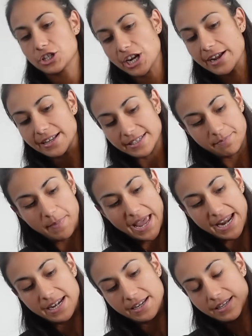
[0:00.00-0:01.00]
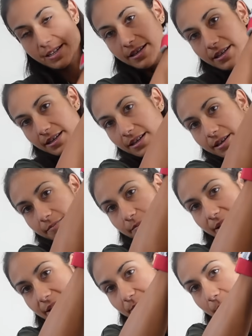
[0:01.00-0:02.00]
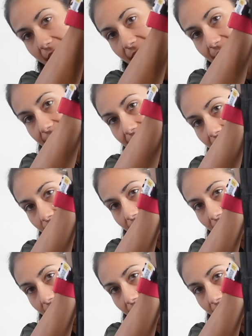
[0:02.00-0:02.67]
Shout out to Ben, because Ben has lent